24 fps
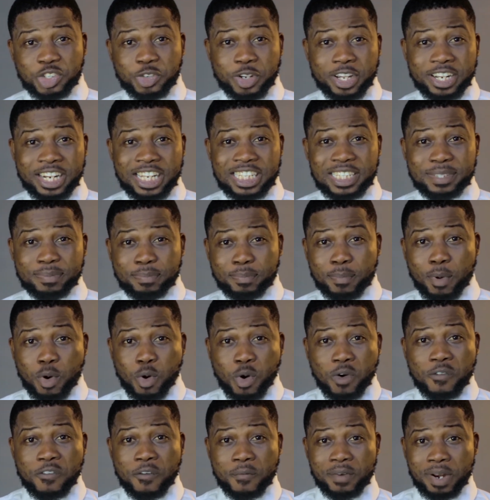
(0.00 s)
traders
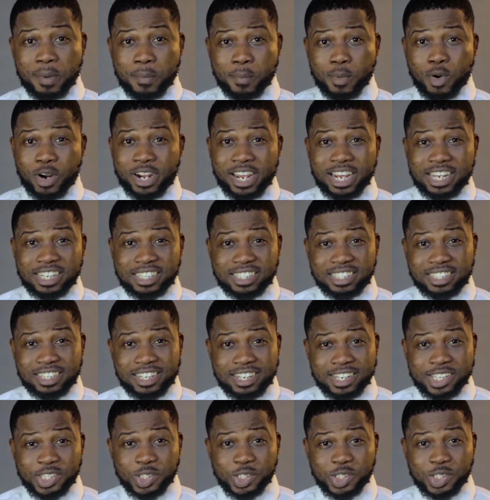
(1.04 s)
borrow from the brokers